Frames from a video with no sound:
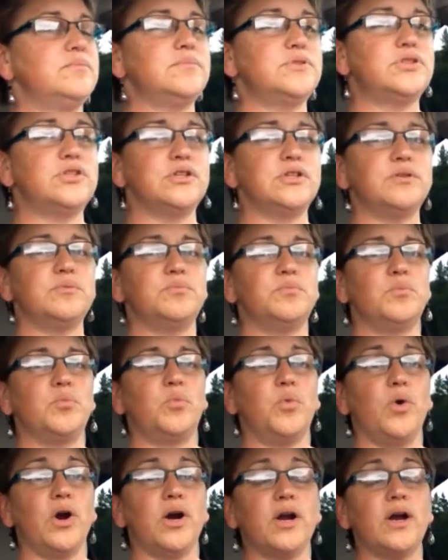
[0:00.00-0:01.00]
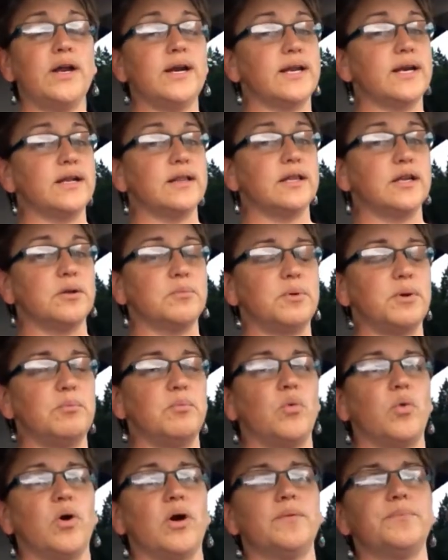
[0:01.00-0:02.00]
to work on it a little bit
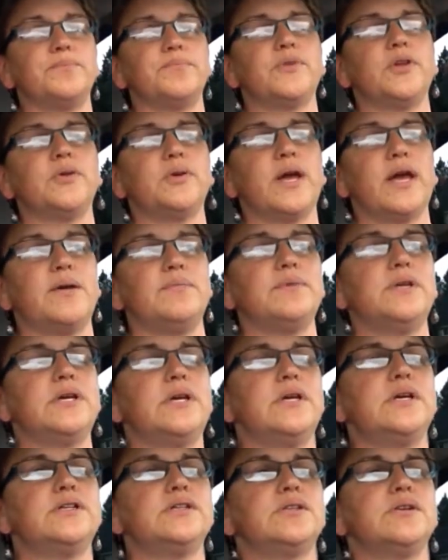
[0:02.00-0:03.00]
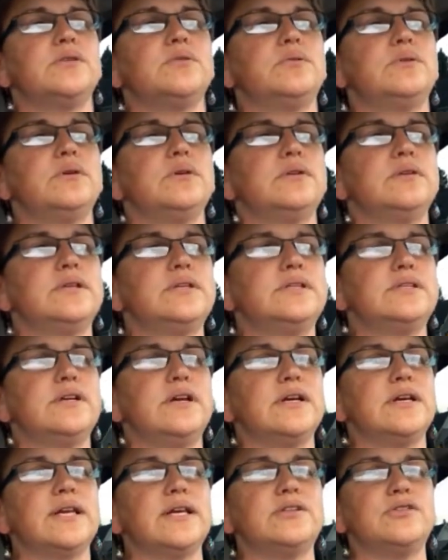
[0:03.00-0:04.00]
more. Okay, so let's
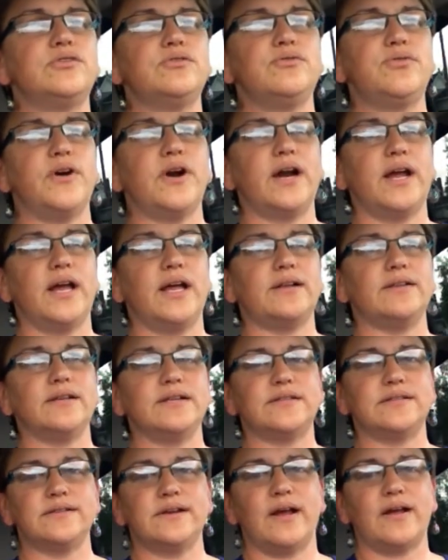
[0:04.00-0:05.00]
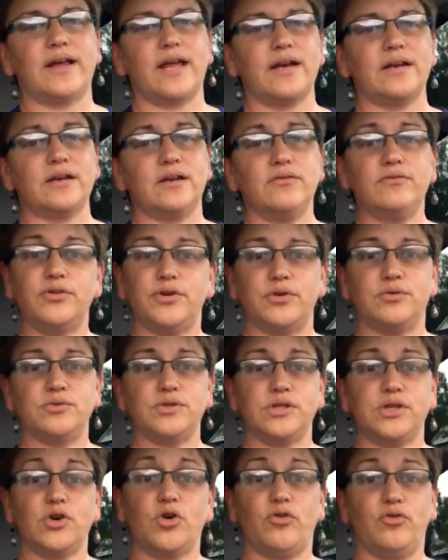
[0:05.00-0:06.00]
not get too far ahead and let's not get
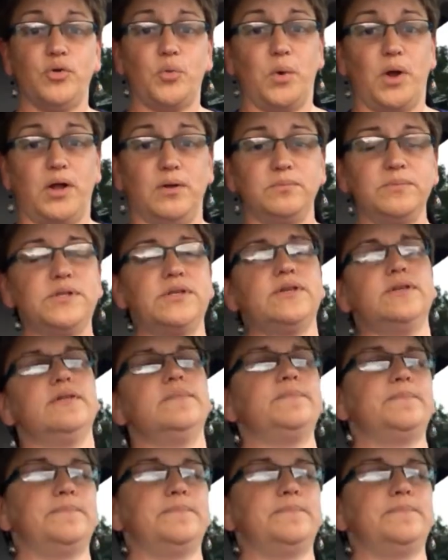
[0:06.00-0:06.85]
confused and overwhelmed.